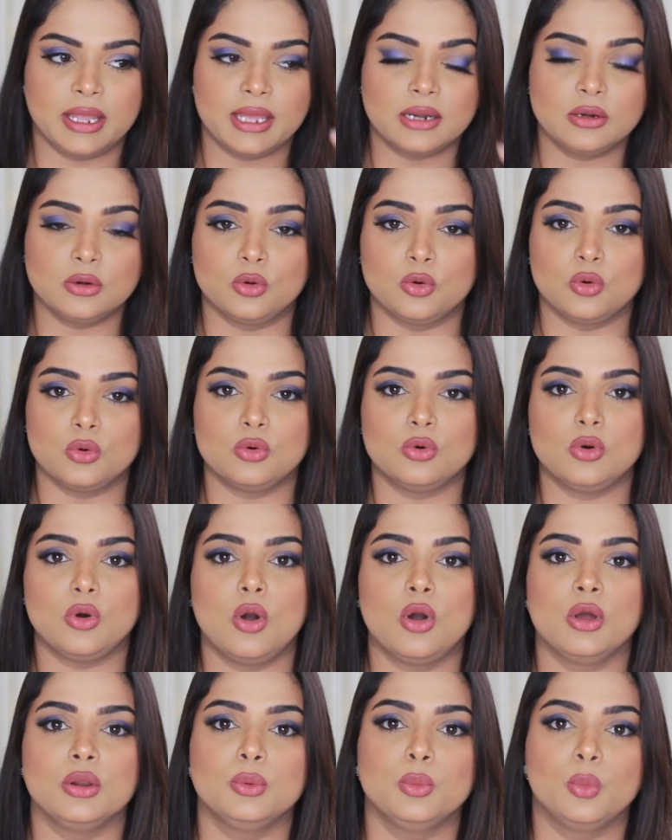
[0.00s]
can go
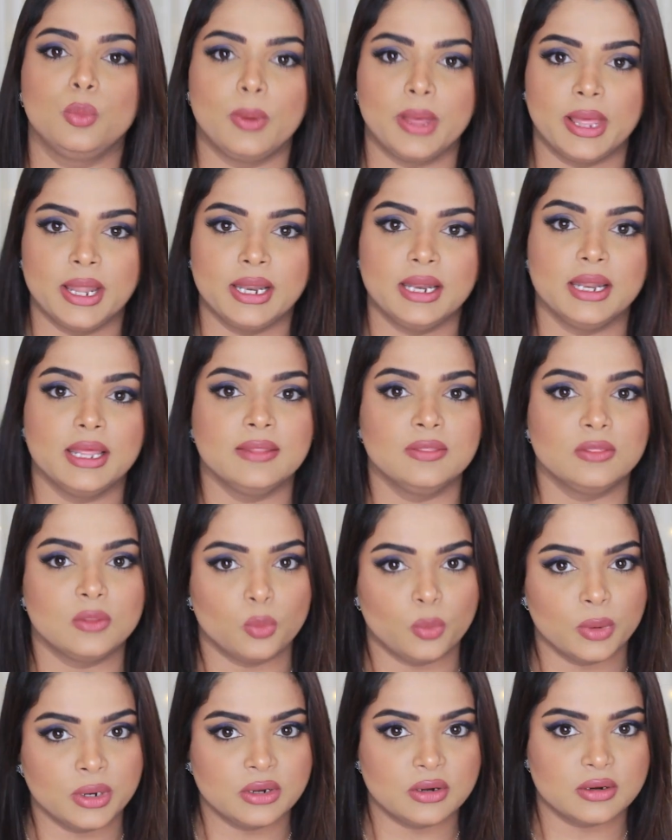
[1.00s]
on well in the
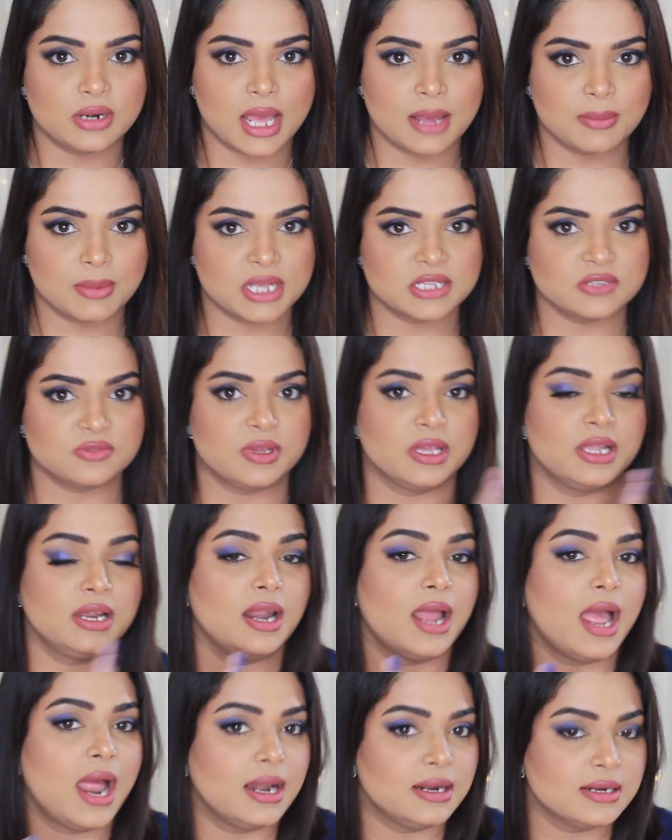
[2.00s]
winter time as
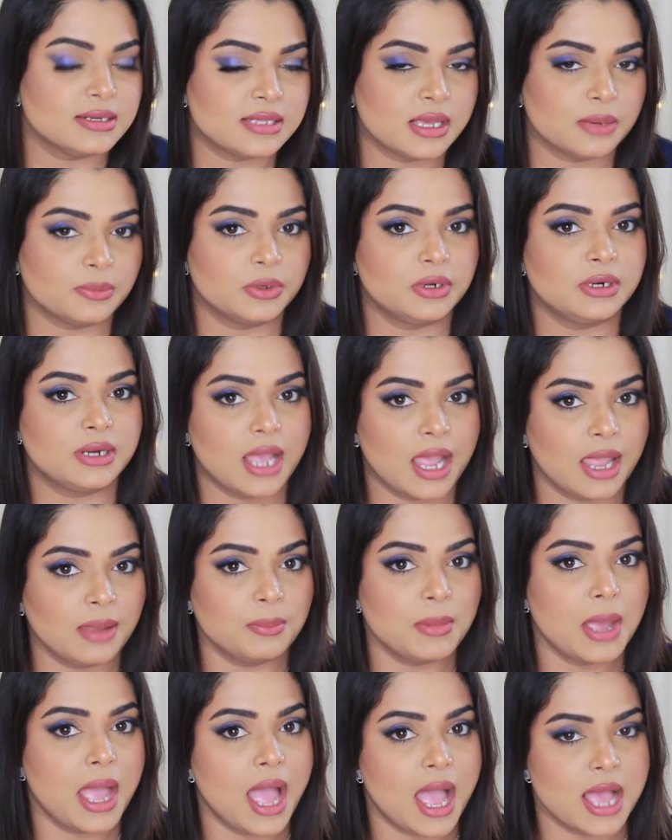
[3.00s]
well and
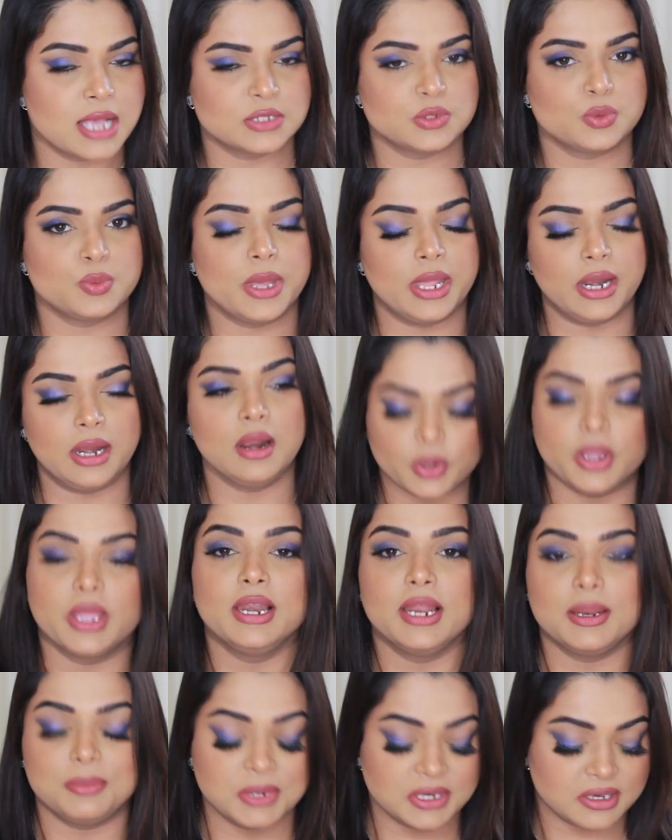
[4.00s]
summertime as well. Okay,
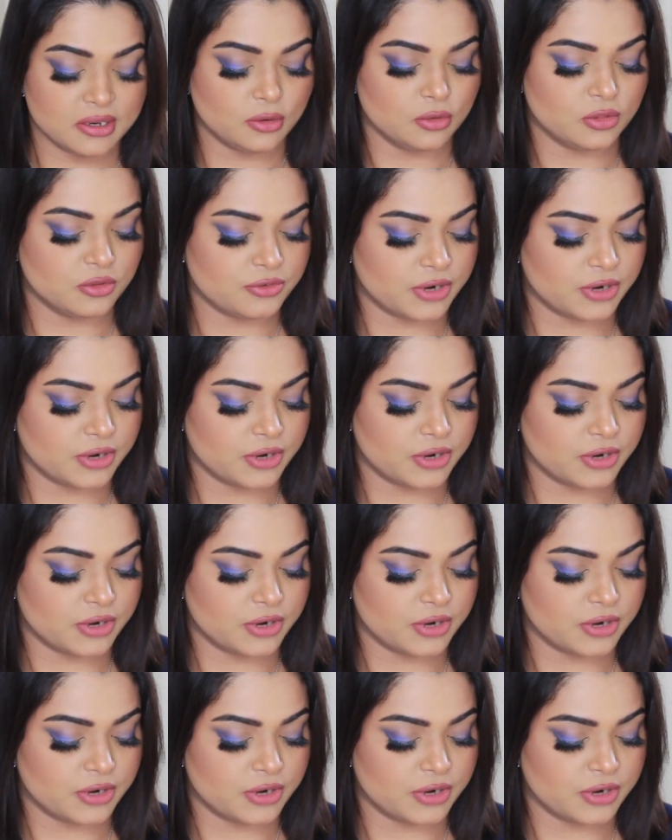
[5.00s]
let me tell you the